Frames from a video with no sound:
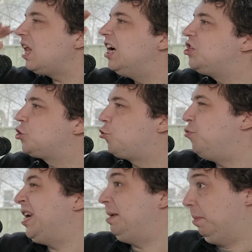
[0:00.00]
It's
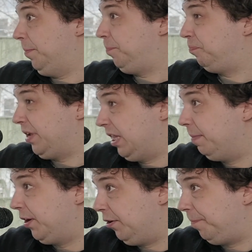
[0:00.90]
cream. In the
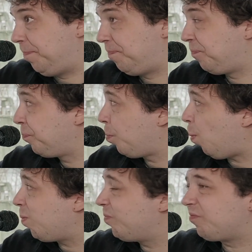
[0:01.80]
middle.
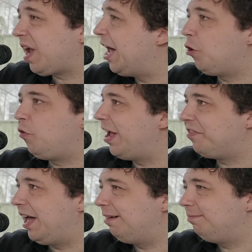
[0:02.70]
Mm-hmm. I don't like
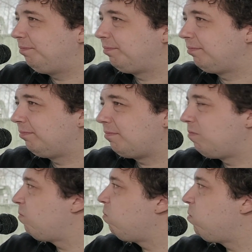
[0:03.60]
that.
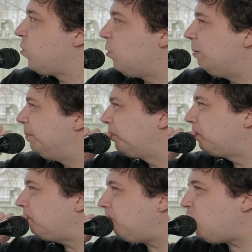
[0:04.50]

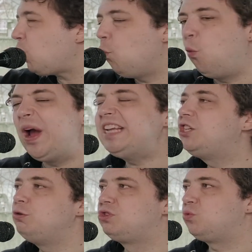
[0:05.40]
I way
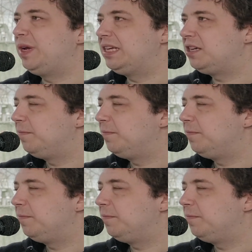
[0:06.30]
too sweet.